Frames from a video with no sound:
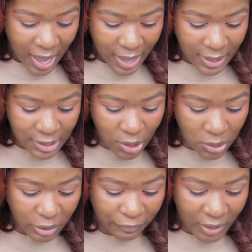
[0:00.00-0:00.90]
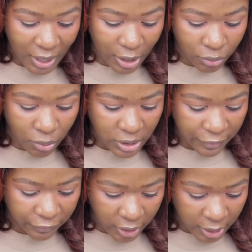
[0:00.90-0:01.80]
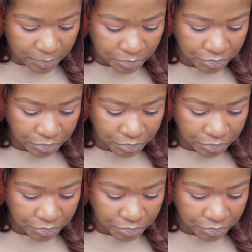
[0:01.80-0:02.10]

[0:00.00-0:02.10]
and then it's also vegan and cruelty free.